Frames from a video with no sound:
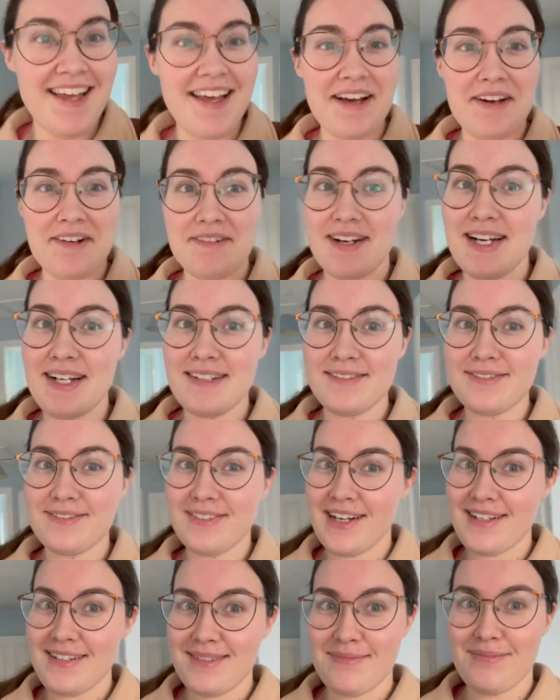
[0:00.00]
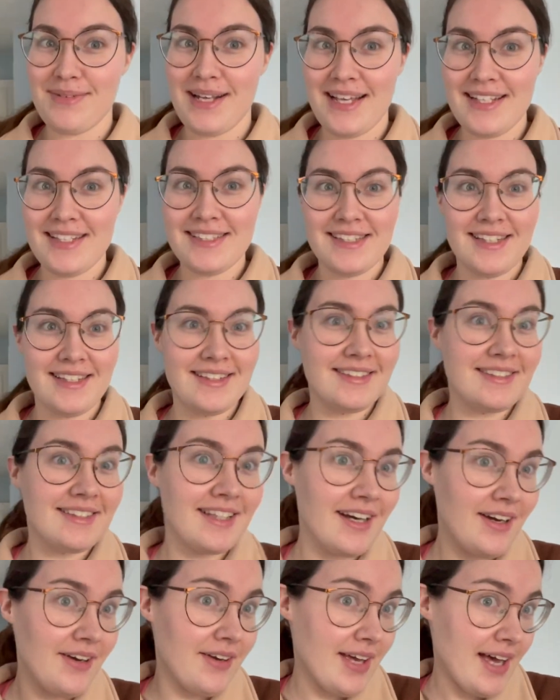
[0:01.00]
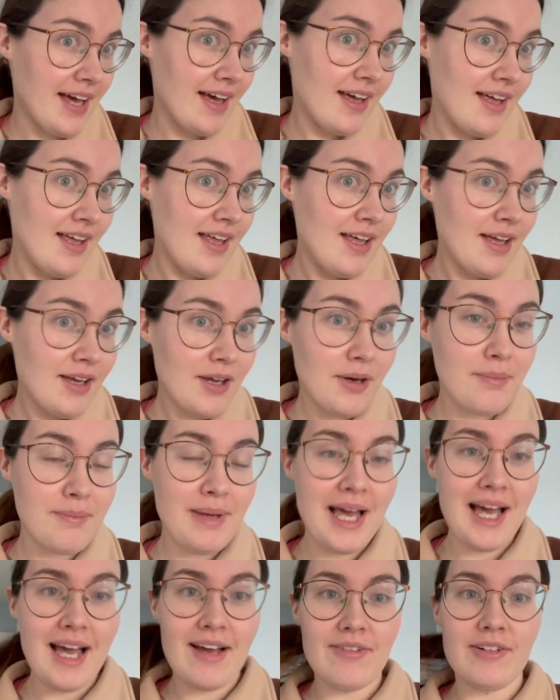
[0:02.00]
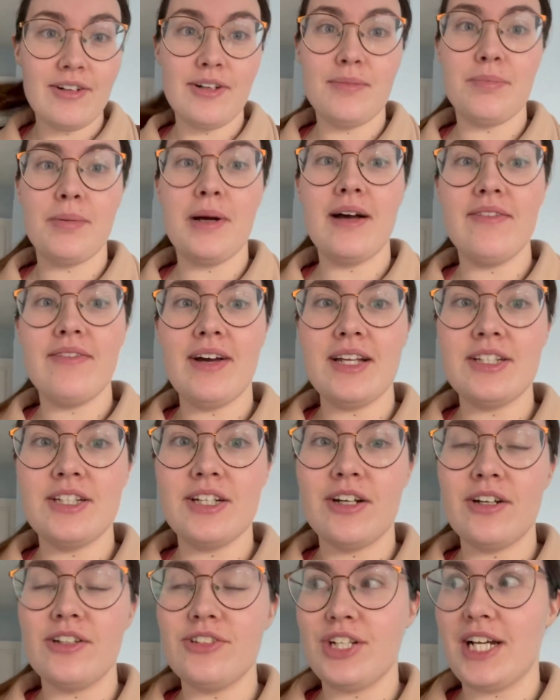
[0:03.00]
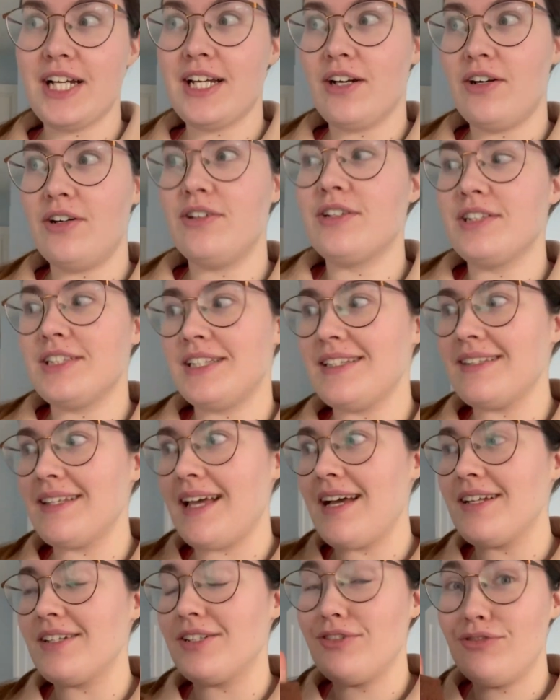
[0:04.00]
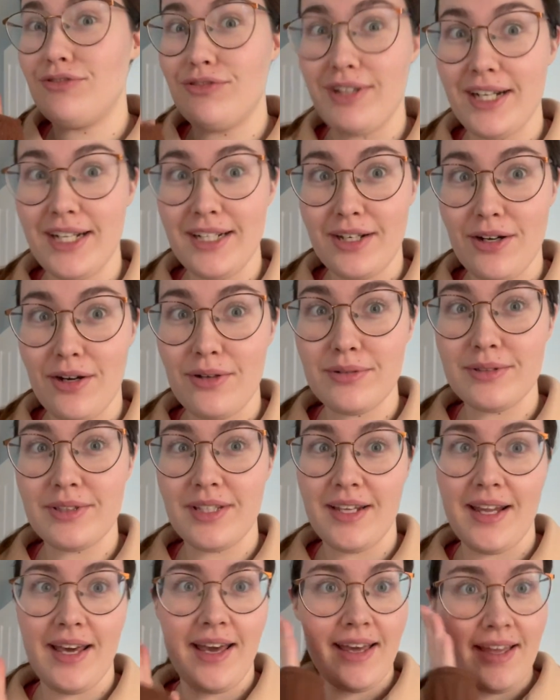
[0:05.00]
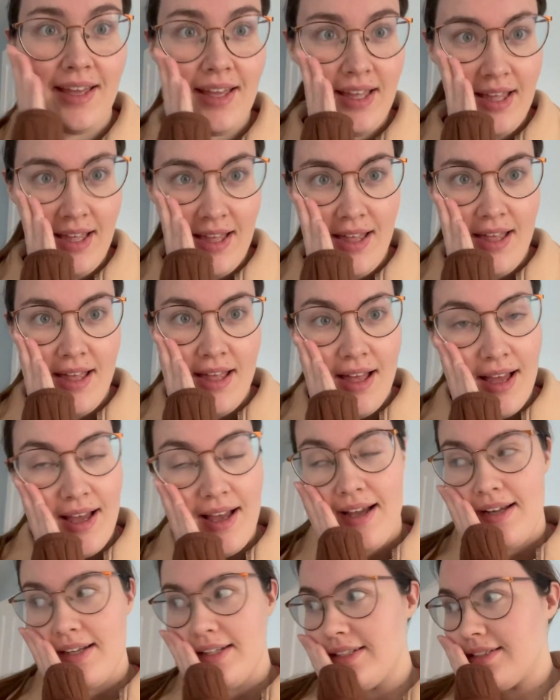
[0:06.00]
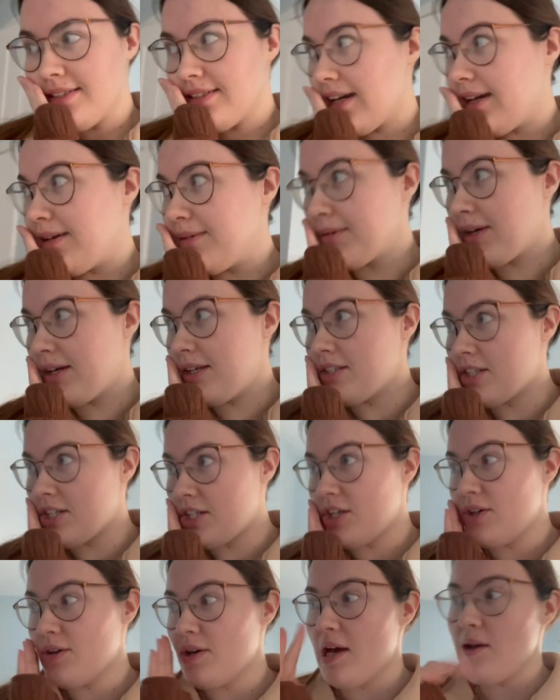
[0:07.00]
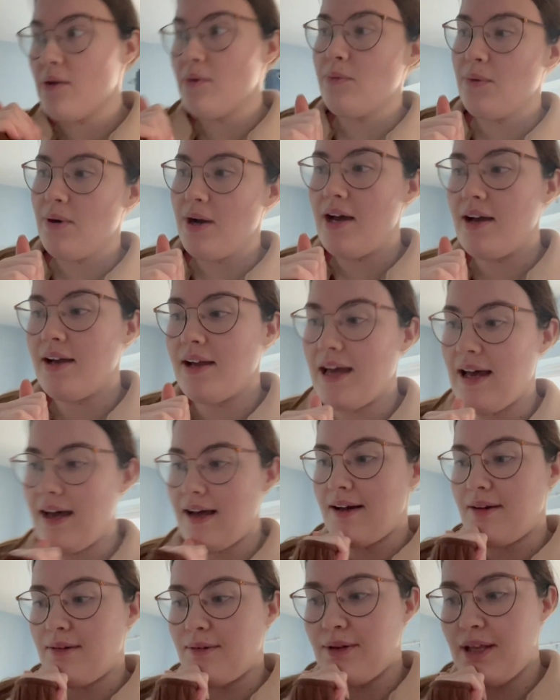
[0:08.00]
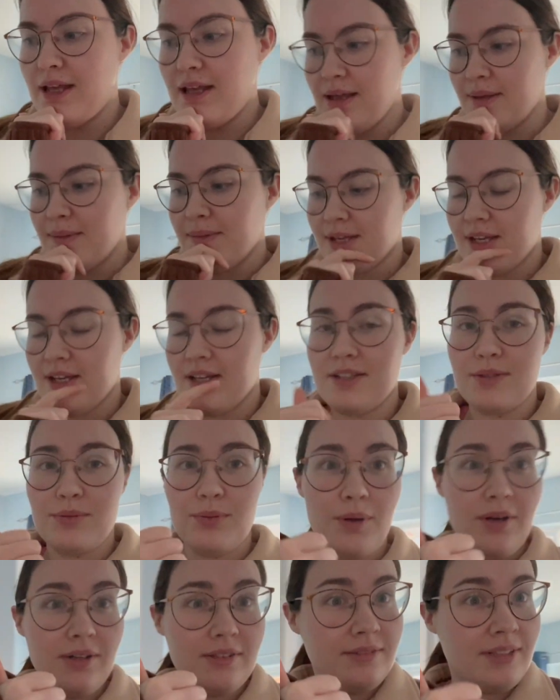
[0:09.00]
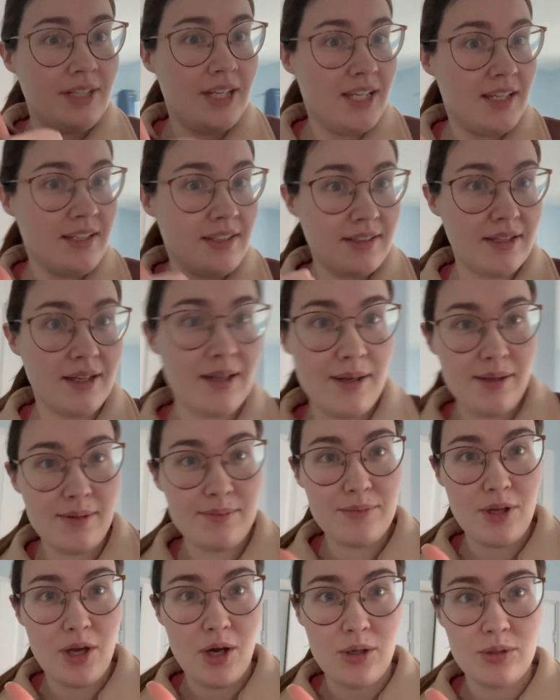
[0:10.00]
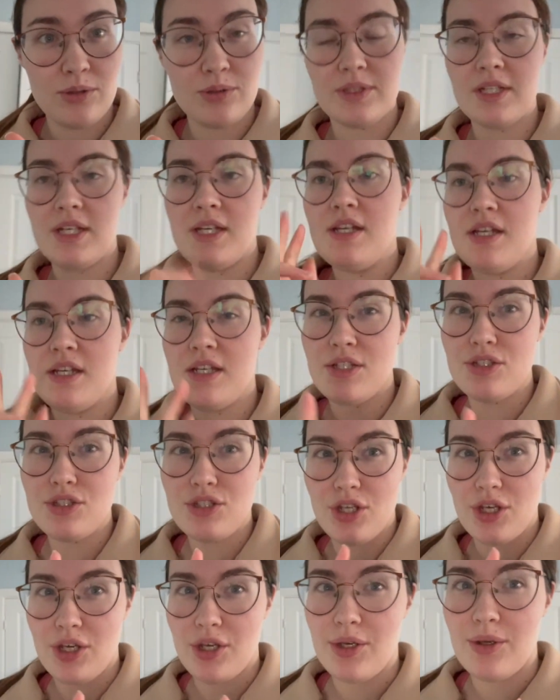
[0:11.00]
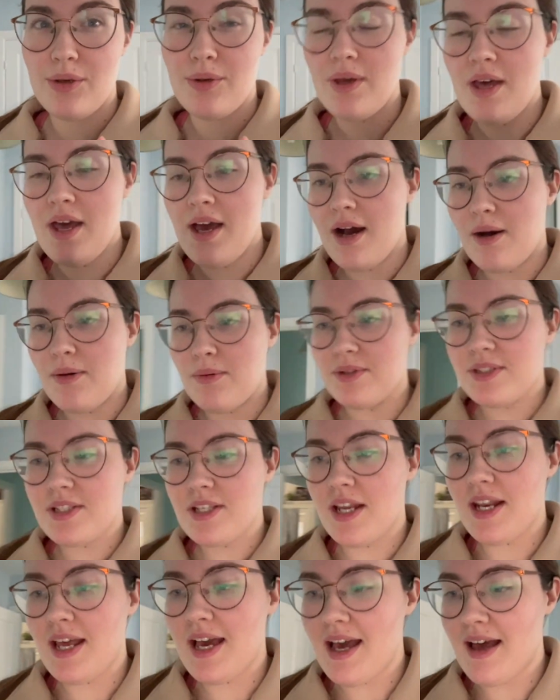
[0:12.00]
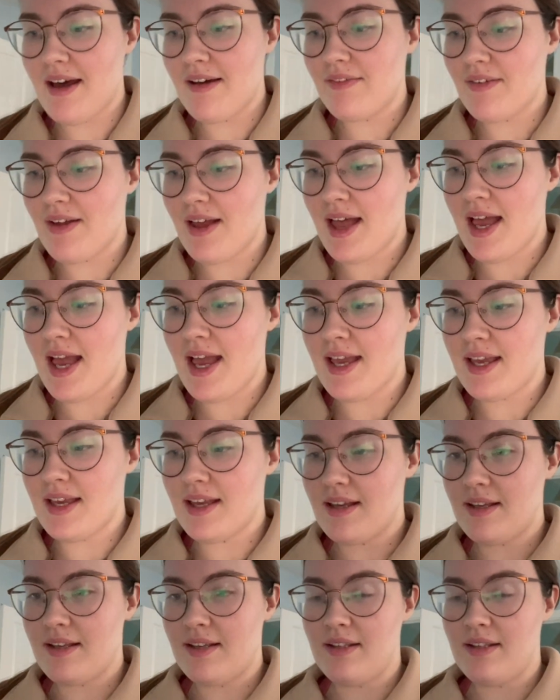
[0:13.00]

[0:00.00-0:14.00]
around random places. So yeah, got my hair up. I've actually got a jacket on because it's actually really cold today. And I'm going to do a workout because one, I'm cold. And two, I was going to have a